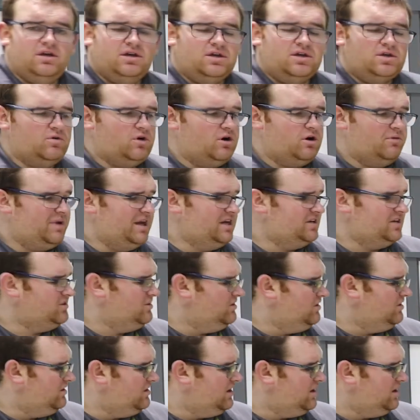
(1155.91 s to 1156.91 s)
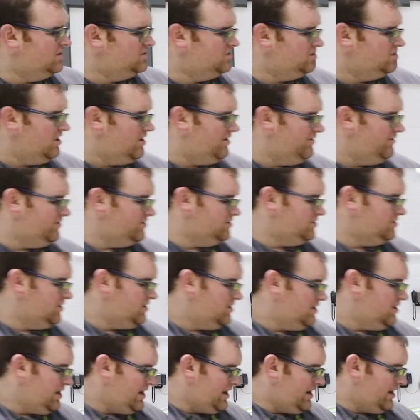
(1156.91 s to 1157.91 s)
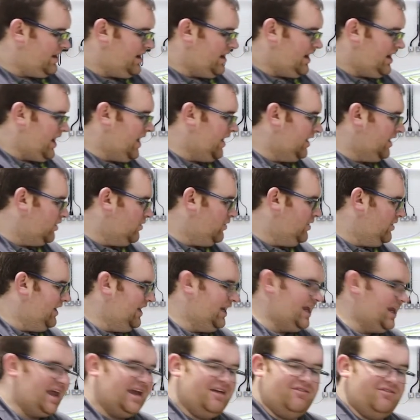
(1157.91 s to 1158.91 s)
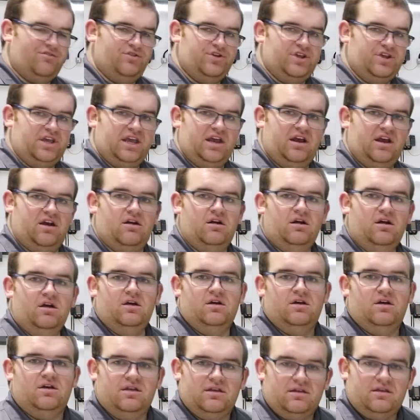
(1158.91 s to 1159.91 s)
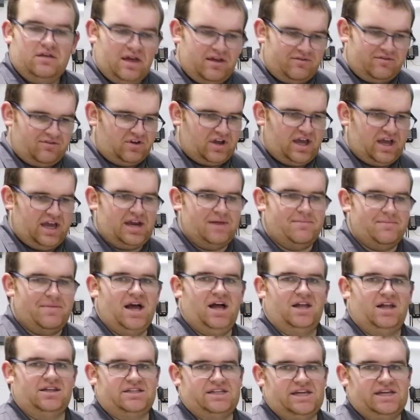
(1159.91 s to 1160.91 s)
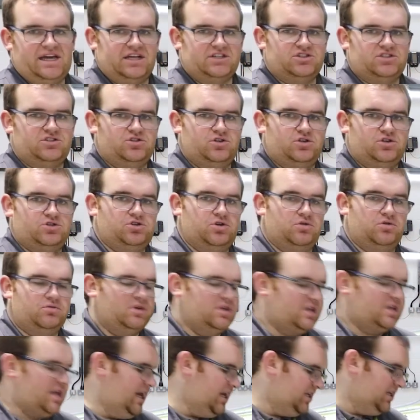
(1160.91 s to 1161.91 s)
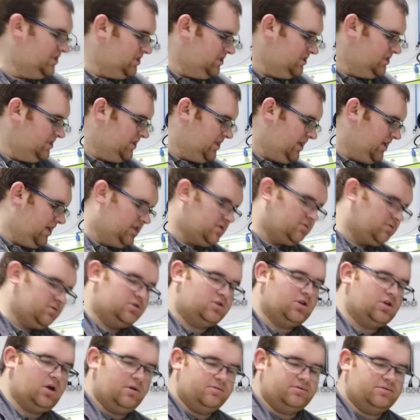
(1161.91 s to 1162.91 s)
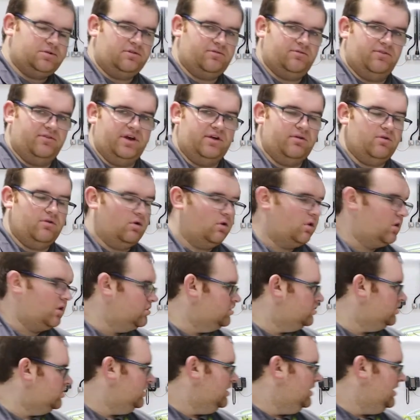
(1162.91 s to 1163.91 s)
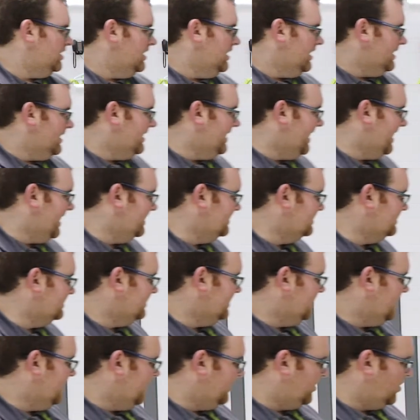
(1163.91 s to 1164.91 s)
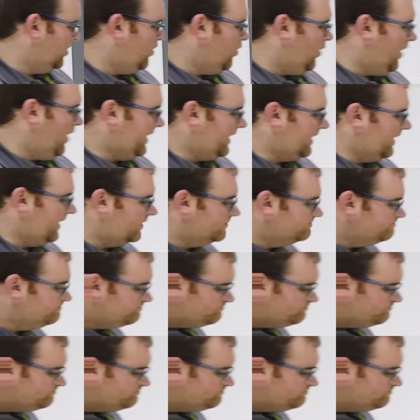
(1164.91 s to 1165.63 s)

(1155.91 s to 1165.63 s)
You want to make sure that they're serviced adequately every year. If you've got any metal detections or stone detections, that's what stops our feed rollers nice and quickly.